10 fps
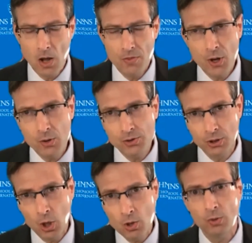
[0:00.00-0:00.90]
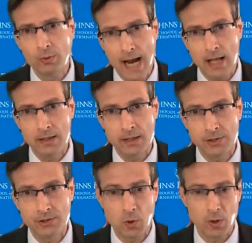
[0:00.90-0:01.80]
Those local realities,
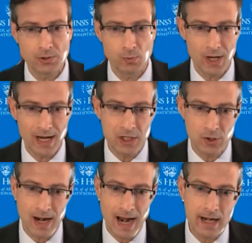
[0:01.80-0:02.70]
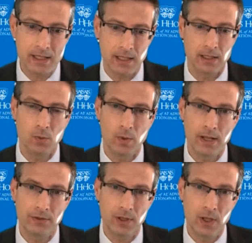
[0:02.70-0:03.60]
of course, were interacting
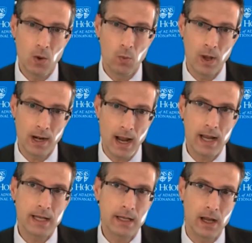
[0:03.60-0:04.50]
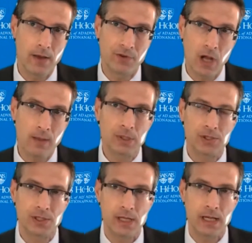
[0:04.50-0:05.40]
with what I have come to
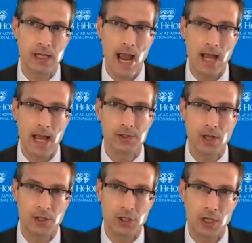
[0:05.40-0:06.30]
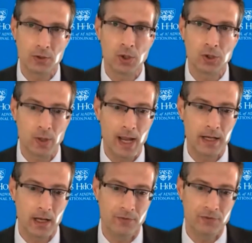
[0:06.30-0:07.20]
see as a general trend
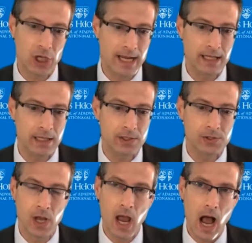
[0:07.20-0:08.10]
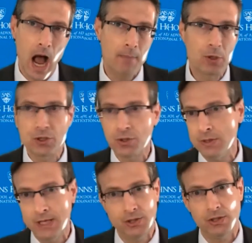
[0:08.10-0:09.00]
of Chinese
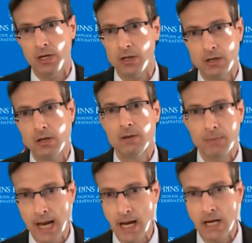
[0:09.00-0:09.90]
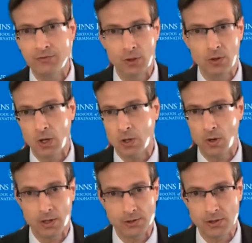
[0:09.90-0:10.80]
opportunistic behavior
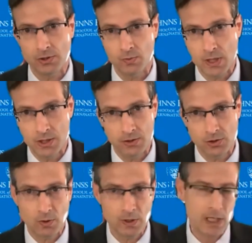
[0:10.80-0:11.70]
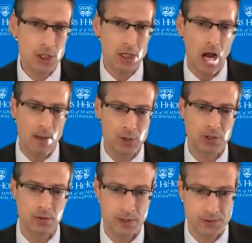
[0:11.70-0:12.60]
across this region, strategic
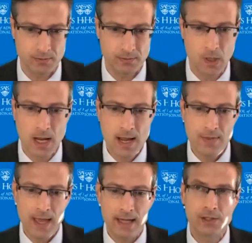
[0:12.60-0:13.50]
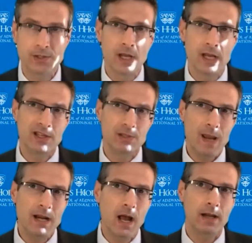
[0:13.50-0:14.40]
opportunism. That is, this
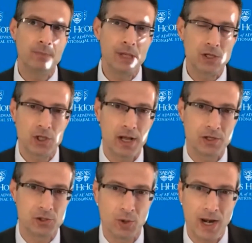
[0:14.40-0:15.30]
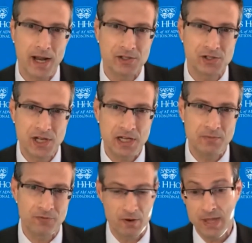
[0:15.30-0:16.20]
may not have been China's grand scheme
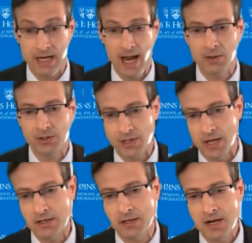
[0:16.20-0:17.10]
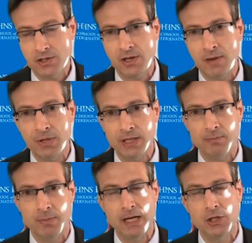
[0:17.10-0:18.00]
from the outset, something
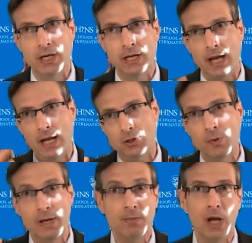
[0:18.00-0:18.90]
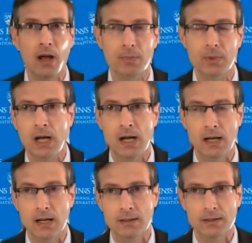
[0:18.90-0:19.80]
that Beijing had dreamed up
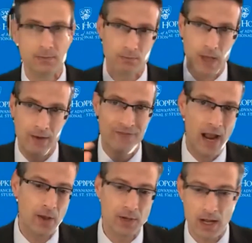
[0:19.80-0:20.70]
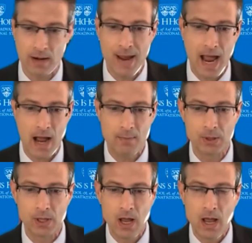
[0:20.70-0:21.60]
and found on a map.
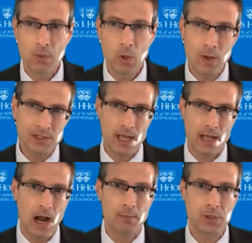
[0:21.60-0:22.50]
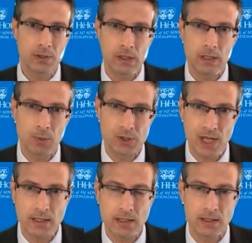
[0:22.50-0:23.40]
But once that opportunity
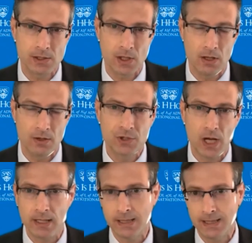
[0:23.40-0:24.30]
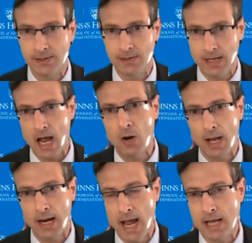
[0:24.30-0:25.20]
presented itself, China is now,
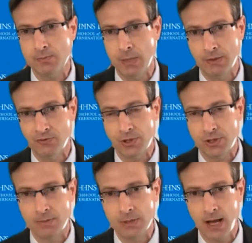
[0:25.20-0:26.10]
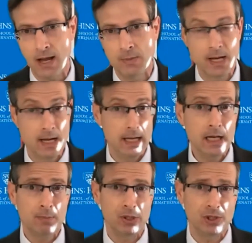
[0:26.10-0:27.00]
and has been for some time, in
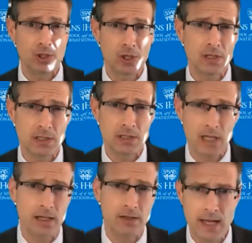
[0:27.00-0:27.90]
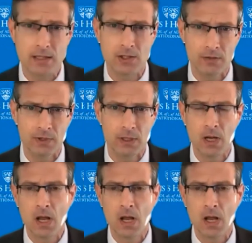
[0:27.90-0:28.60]
a position to take advantage of it